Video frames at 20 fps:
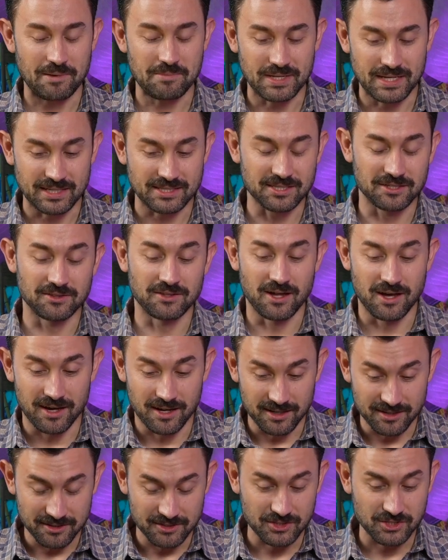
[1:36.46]
mean, it's a
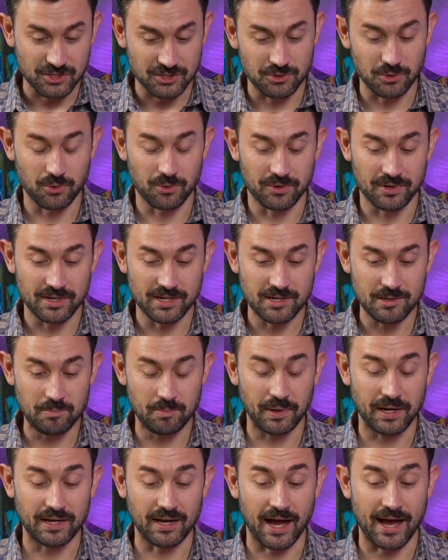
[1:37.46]
long story,
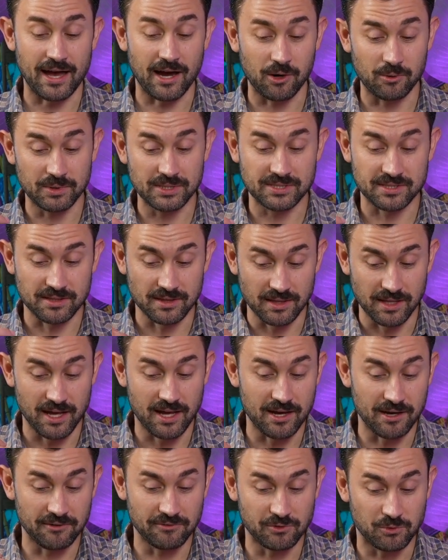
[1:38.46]
but I always
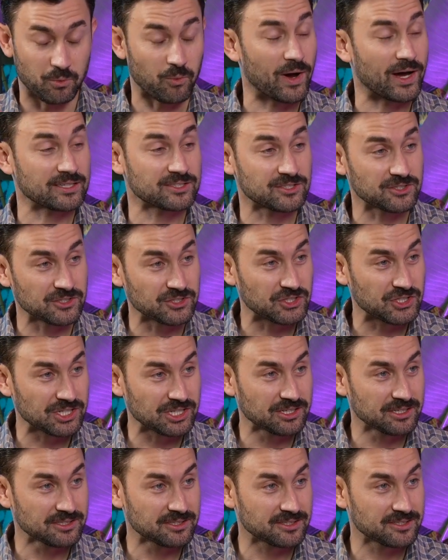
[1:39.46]
loved Western
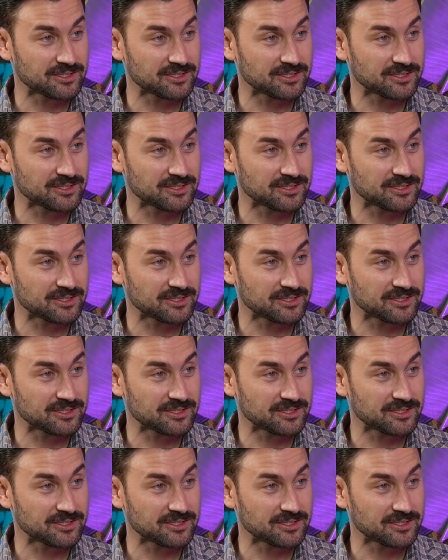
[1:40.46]
shirts.